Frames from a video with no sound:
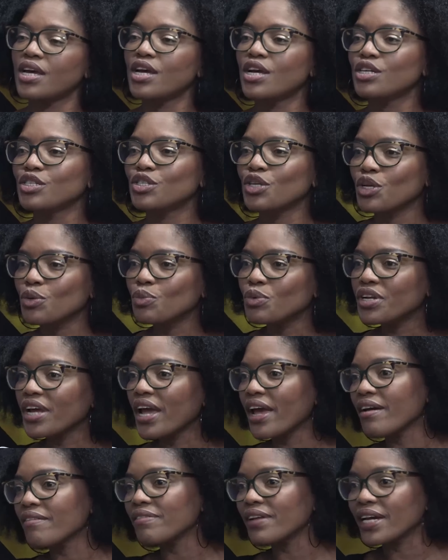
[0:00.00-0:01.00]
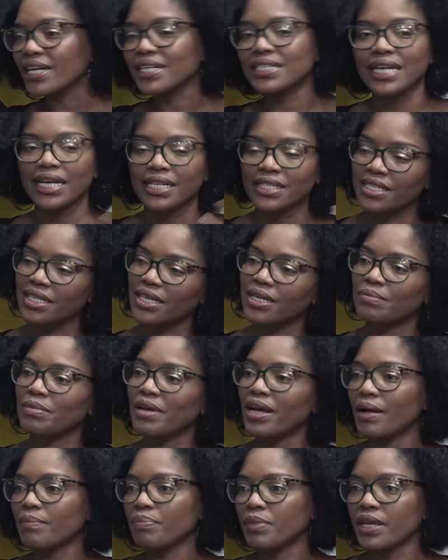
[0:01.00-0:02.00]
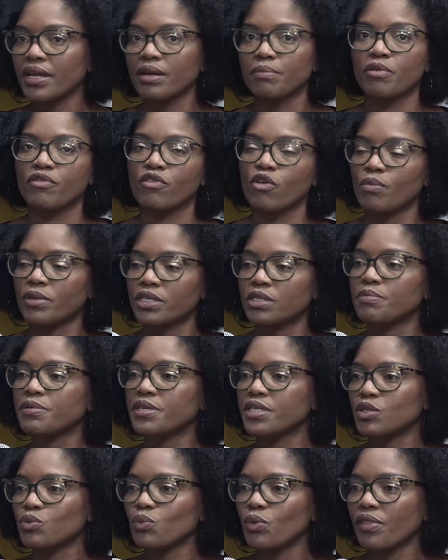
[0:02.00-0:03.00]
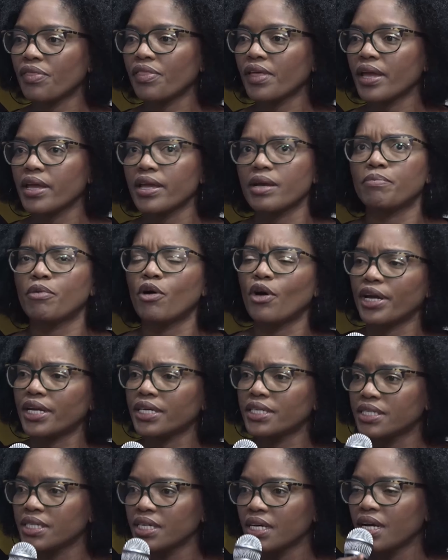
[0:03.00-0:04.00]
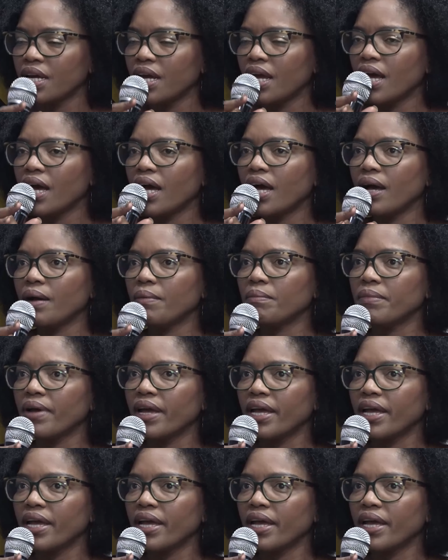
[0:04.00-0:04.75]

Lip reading: So you would have like a dancer in a performance piece with a poet, or